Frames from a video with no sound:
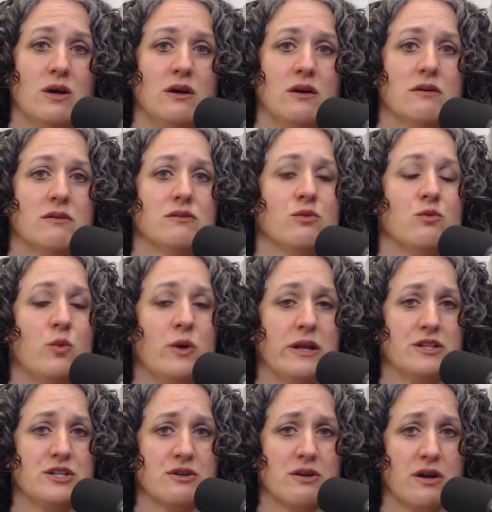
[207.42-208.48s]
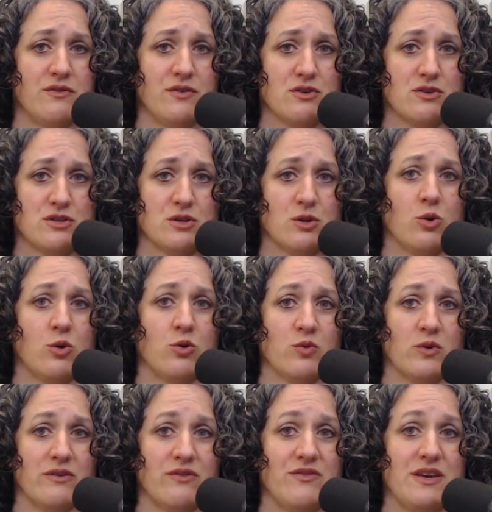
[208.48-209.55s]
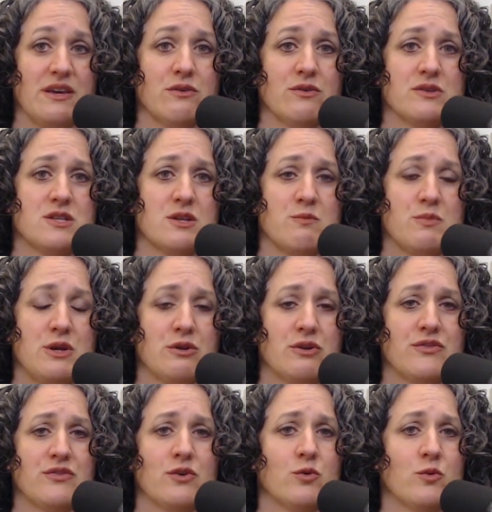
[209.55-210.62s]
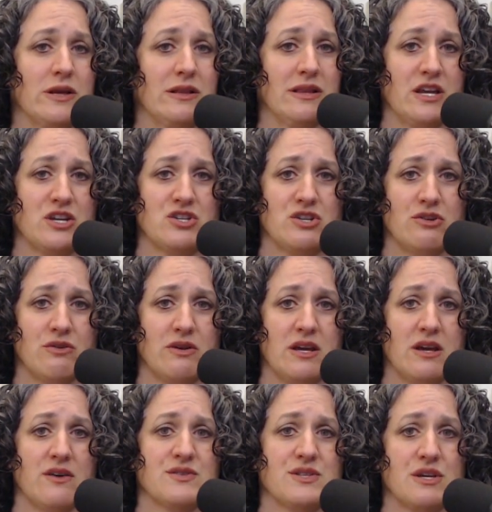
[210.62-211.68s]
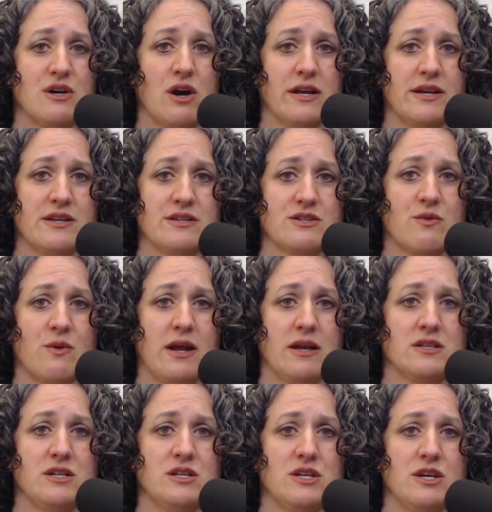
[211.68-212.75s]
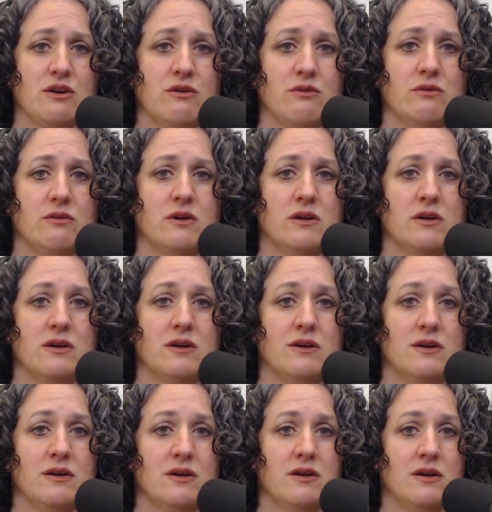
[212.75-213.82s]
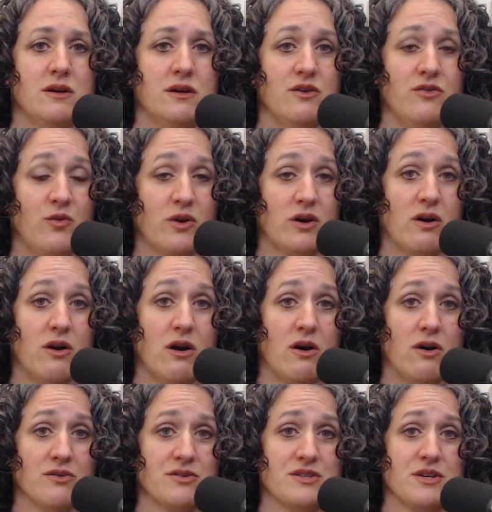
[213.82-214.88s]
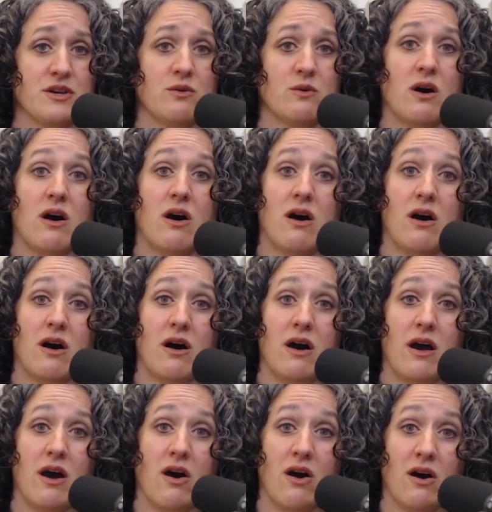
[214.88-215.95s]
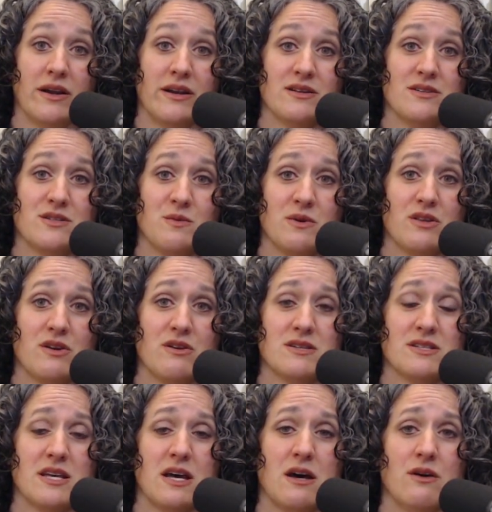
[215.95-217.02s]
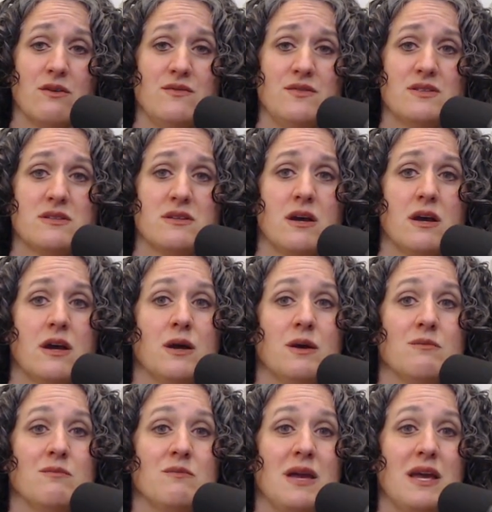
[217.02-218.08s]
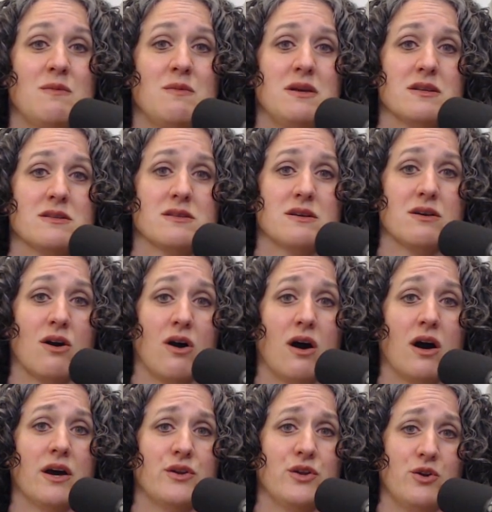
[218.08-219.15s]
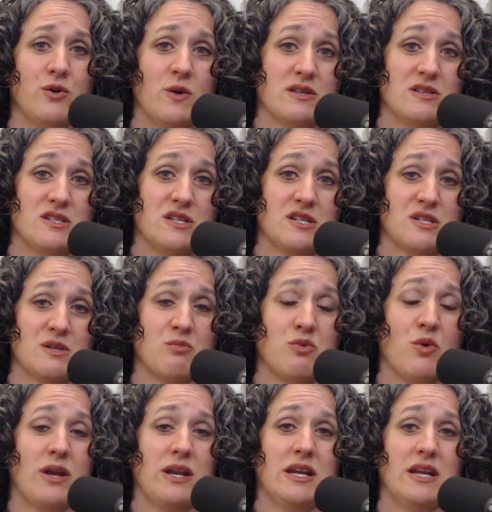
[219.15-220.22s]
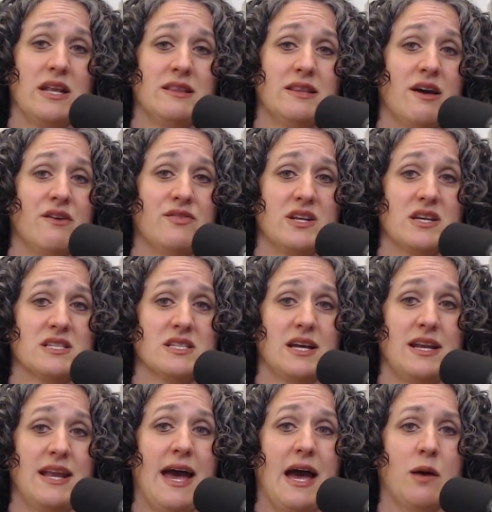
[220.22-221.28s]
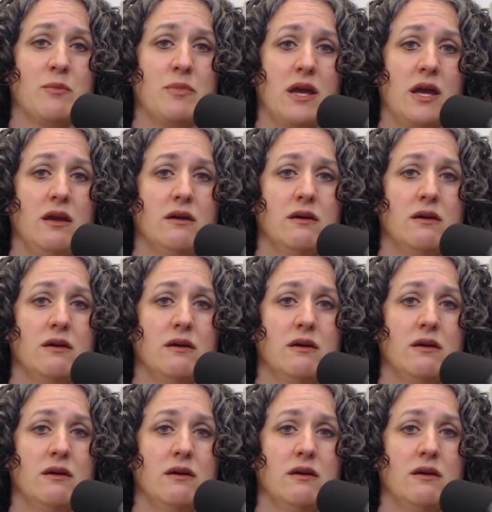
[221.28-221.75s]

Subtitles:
The winter of your soul reveals the beautiful relational gifts God has granted you. If we're also honest with ourselves, maybe it's God who has disappointed and left us unhappy.